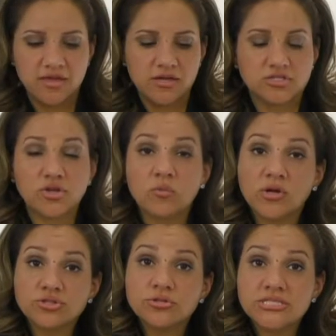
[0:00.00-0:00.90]
So I
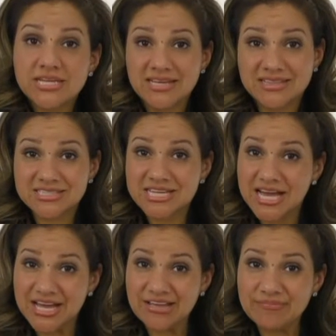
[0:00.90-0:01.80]
want you to take the
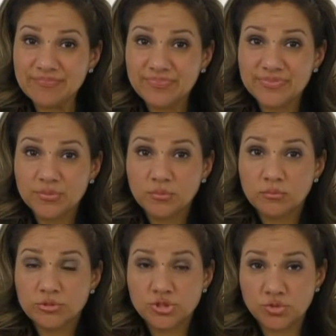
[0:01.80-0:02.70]
time
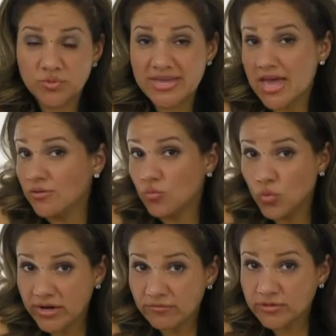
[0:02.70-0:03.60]
to get
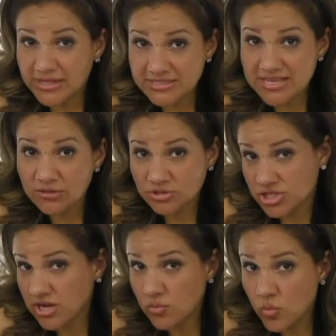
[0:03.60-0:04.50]
whatever that sound
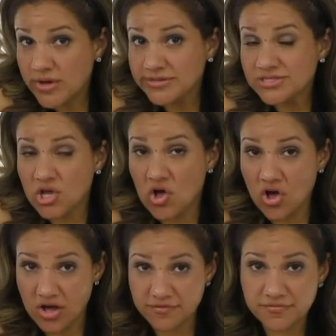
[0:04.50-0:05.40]
check was
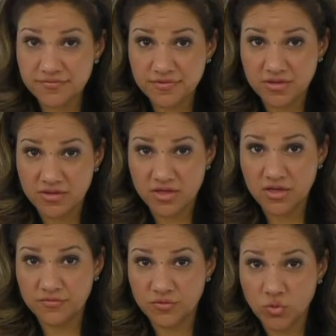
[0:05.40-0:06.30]
off
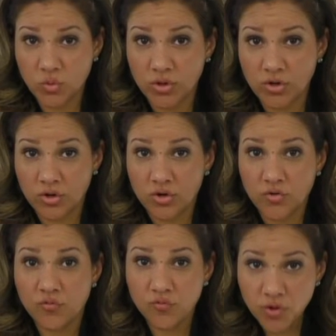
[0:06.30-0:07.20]
of your
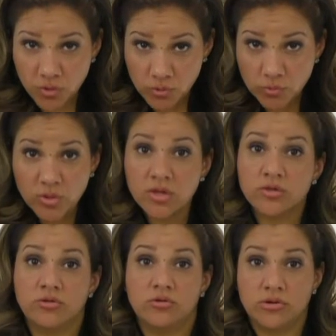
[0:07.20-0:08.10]
phone,
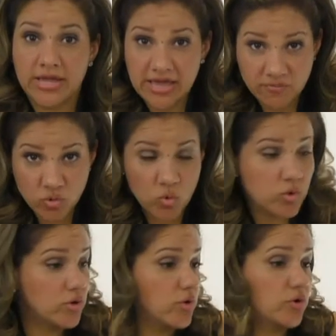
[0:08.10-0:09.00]
your
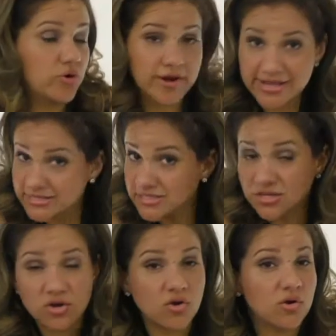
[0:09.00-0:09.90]
camcorder, your SD
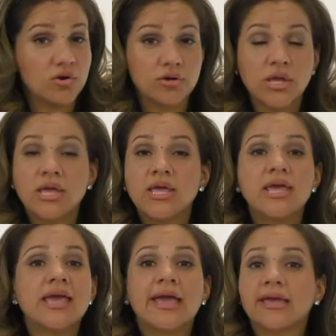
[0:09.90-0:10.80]
card,
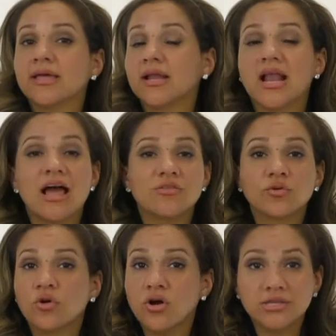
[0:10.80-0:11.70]
and get it
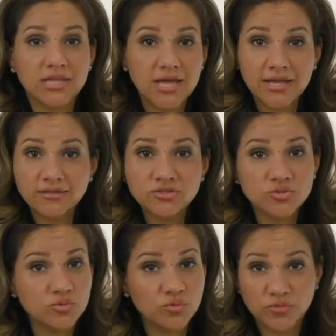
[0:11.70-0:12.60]
either online to
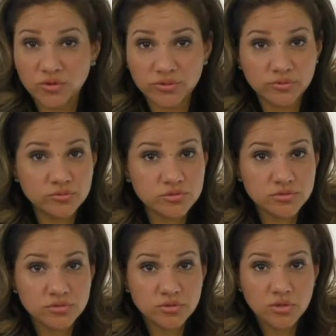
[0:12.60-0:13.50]
Google
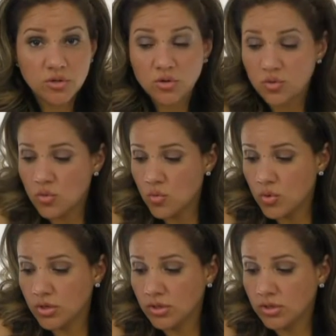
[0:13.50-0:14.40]
Photos
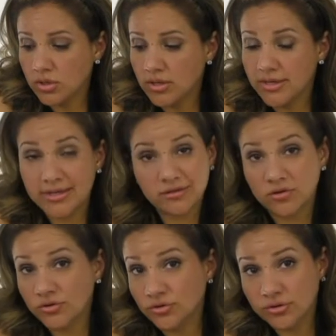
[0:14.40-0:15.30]
or get it
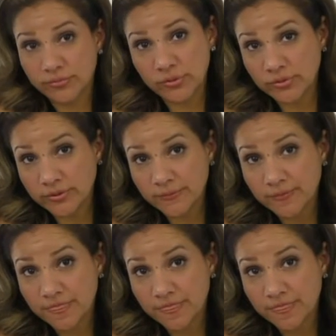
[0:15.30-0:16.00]
on your computer